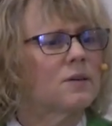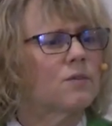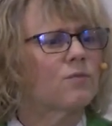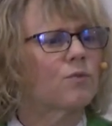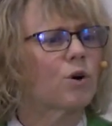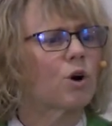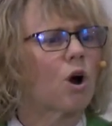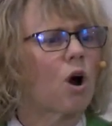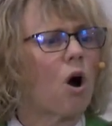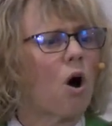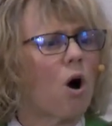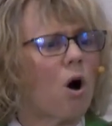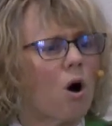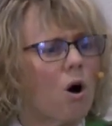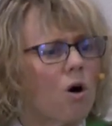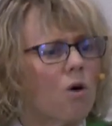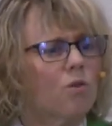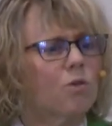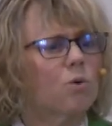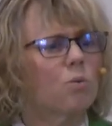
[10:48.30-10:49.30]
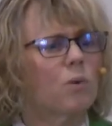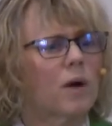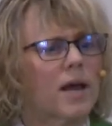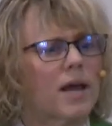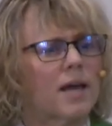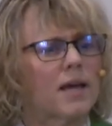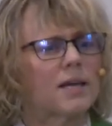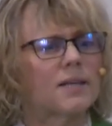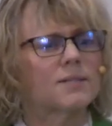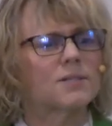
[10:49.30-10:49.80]
for all the
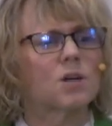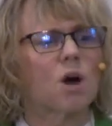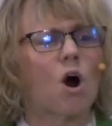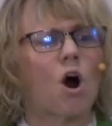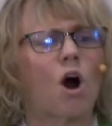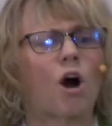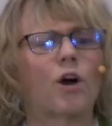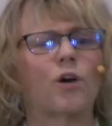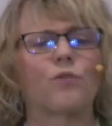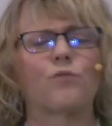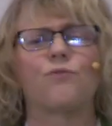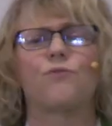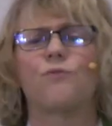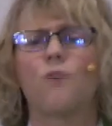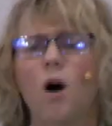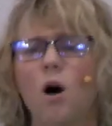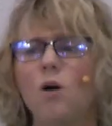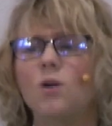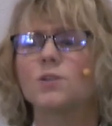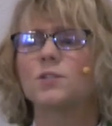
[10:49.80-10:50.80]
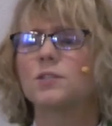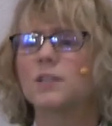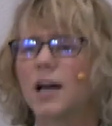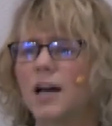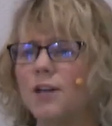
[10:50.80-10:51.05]
ways our false